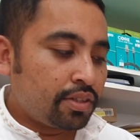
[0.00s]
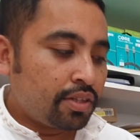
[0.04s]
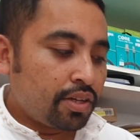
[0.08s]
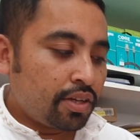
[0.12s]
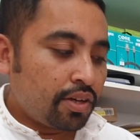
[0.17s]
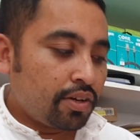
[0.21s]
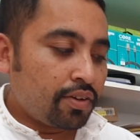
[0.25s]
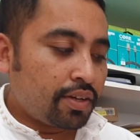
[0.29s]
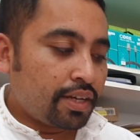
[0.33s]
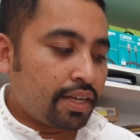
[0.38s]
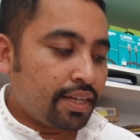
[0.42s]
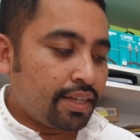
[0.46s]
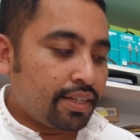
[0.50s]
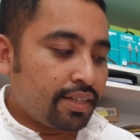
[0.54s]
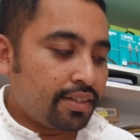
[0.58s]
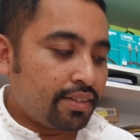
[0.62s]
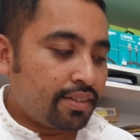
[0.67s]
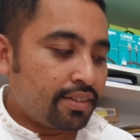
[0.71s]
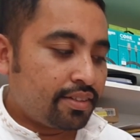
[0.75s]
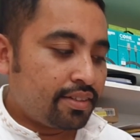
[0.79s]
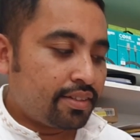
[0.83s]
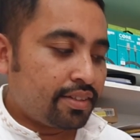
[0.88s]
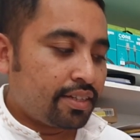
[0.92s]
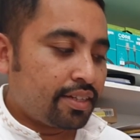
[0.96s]
Okay,
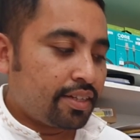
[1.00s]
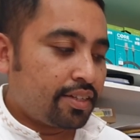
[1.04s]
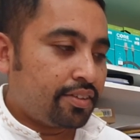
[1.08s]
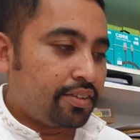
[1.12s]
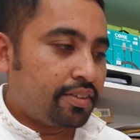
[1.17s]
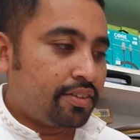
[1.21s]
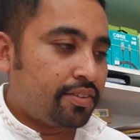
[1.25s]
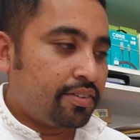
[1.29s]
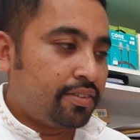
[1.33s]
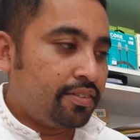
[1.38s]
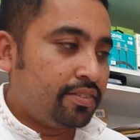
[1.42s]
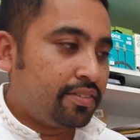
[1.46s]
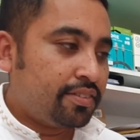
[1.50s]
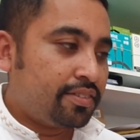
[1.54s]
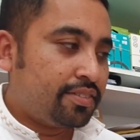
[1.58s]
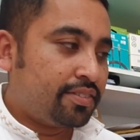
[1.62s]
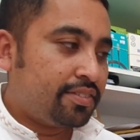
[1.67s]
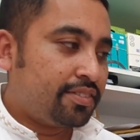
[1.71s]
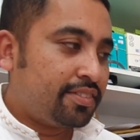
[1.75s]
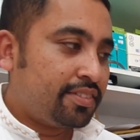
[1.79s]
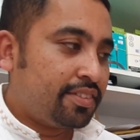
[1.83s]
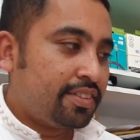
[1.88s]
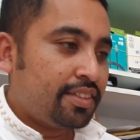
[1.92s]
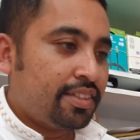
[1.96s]
there you go.
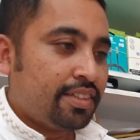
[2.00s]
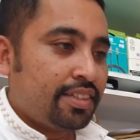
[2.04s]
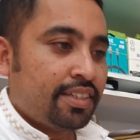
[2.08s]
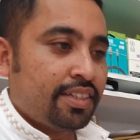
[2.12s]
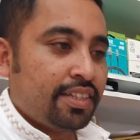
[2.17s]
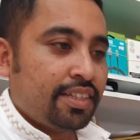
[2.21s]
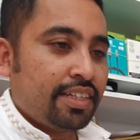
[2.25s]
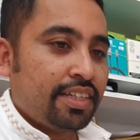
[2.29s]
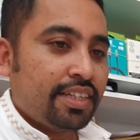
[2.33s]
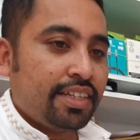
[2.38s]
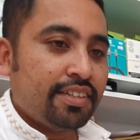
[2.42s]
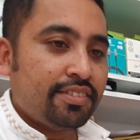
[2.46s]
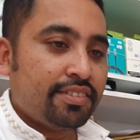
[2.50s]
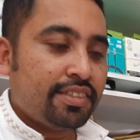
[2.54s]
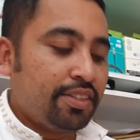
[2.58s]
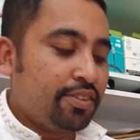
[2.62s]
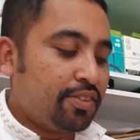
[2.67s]
Yes, you